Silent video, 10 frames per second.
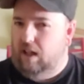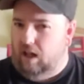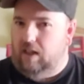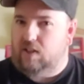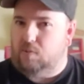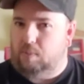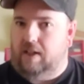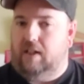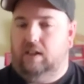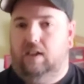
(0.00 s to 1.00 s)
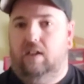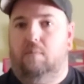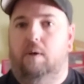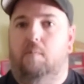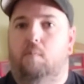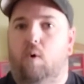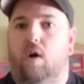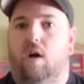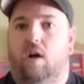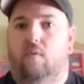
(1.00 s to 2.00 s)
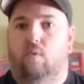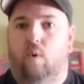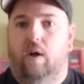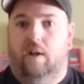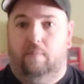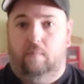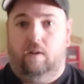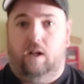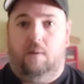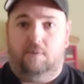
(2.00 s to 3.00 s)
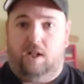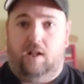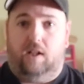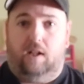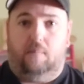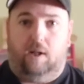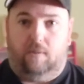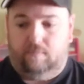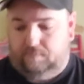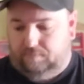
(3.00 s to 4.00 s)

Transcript: I'll explain a little bit more of what I'm talking about.